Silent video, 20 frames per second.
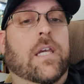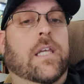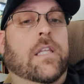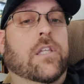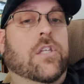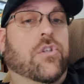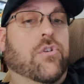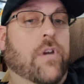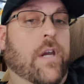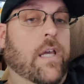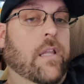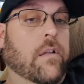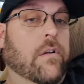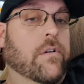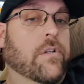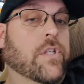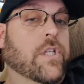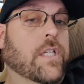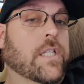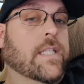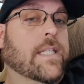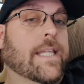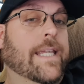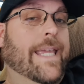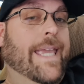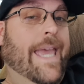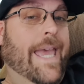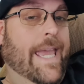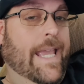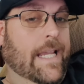in the trailer just in
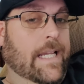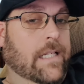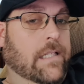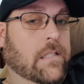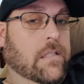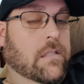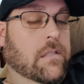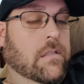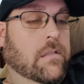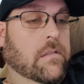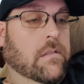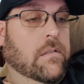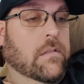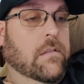case.